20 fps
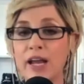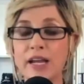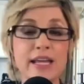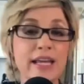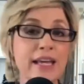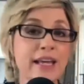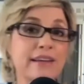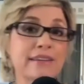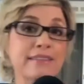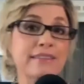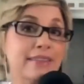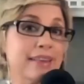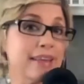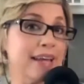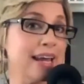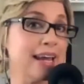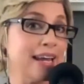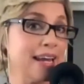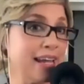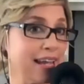he is
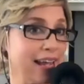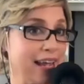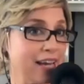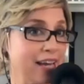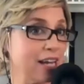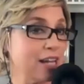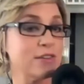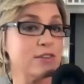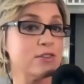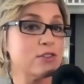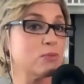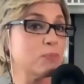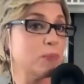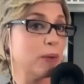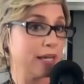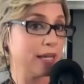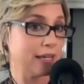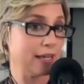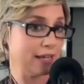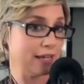leaning in and
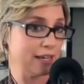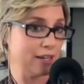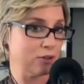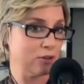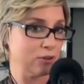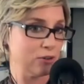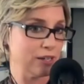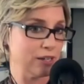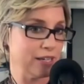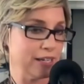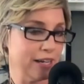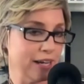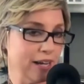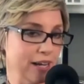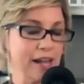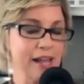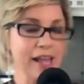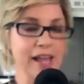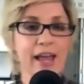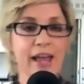speaking in her ear